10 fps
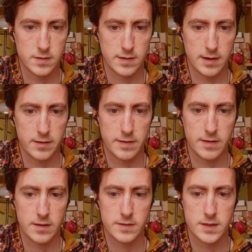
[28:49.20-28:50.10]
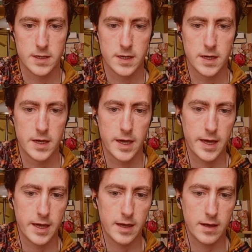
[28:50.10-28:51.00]
Clear these lines.
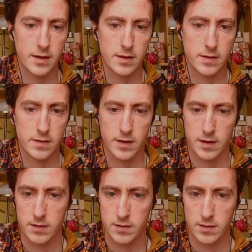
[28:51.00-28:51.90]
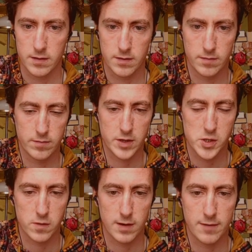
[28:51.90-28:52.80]
Okay, gonna make
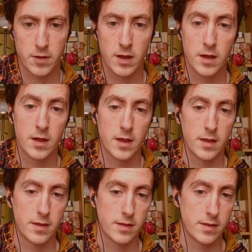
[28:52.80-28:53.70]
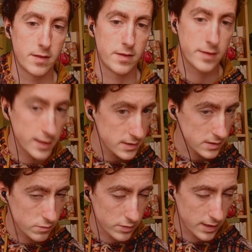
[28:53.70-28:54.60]
sure we're level. This
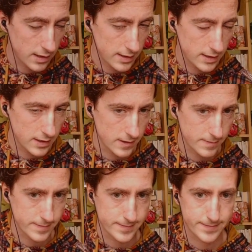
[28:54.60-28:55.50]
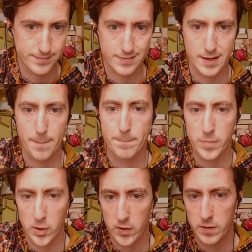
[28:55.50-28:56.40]
is one I like,
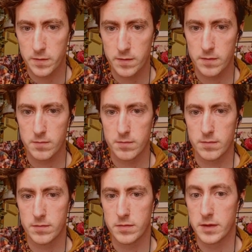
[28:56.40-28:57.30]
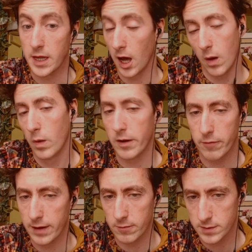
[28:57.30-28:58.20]
but the only
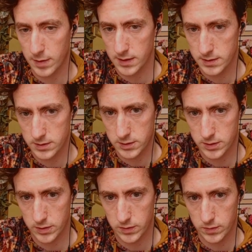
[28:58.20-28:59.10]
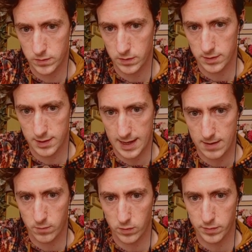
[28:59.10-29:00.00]
real response to
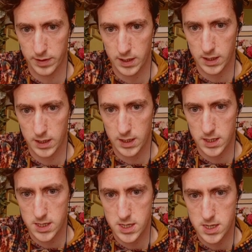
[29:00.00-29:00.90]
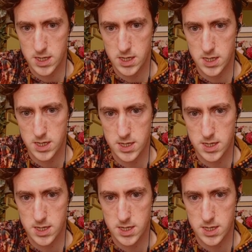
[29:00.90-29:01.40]
that would be